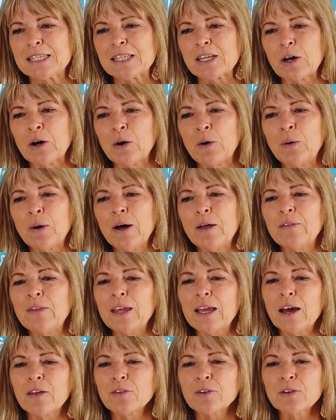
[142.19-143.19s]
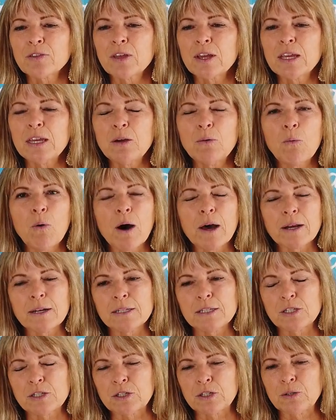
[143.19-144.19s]
So the other thing you want to
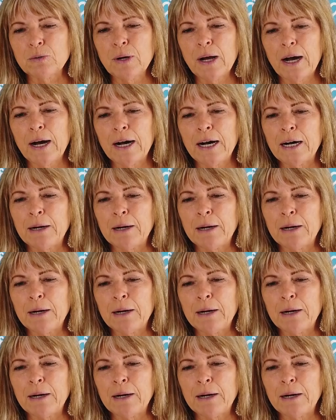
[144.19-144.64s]
do